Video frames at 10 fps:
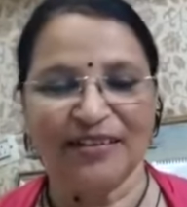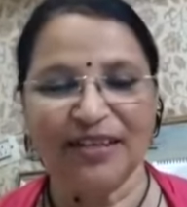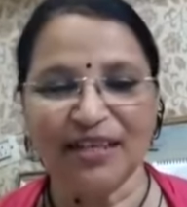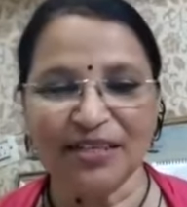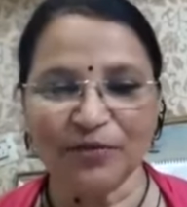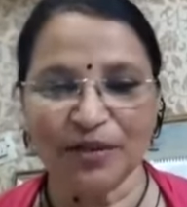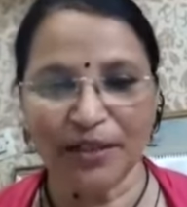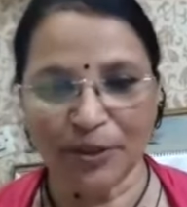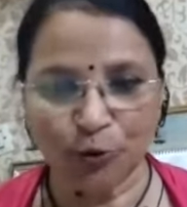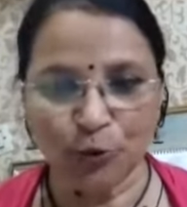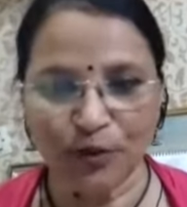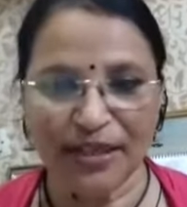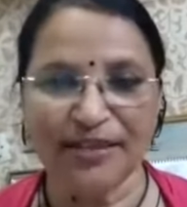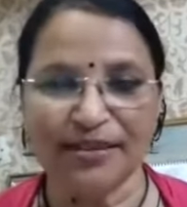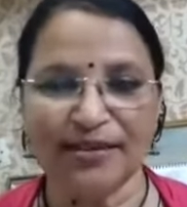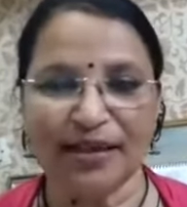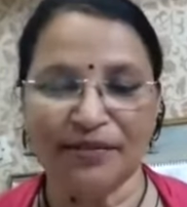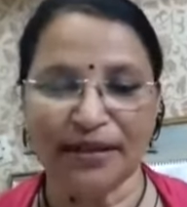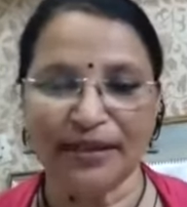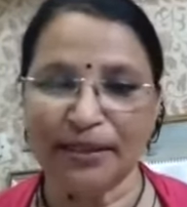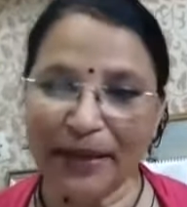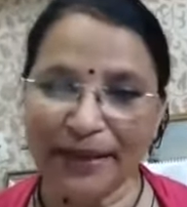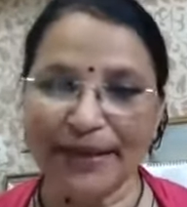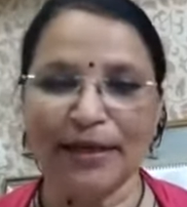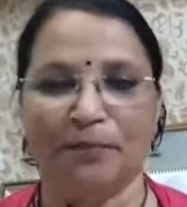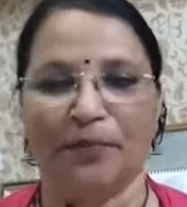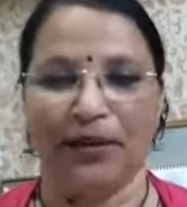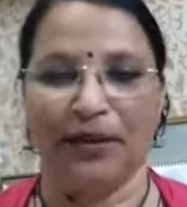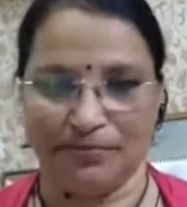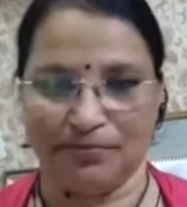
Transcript: These were two things invented by a couple.